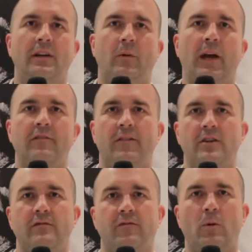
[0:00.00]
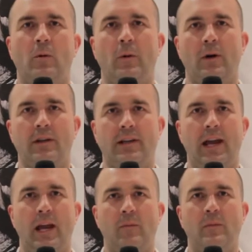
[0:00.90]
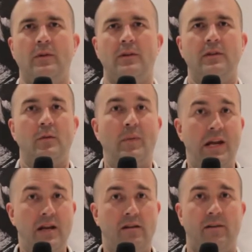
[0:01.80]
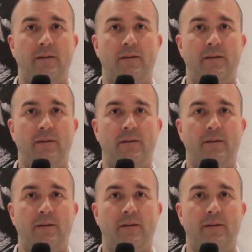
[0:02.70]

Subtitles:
we had a vision for what we wanted the game to be,